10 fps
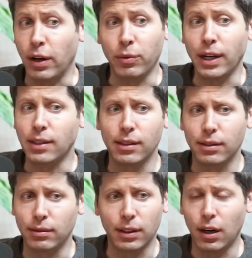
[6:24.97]
run
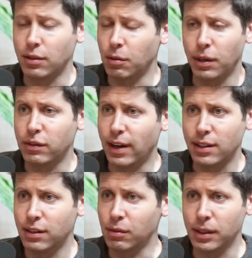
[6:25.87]
races and cars are much
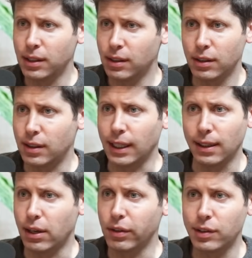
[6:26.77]
faster. I mean, there's like
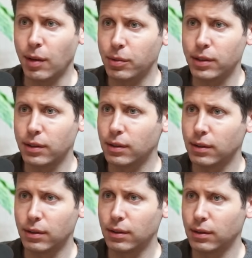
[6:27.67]
a lot of examples.
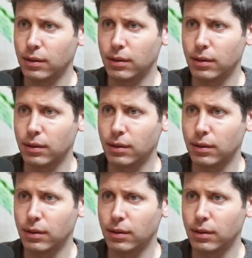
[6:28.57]
Yeah.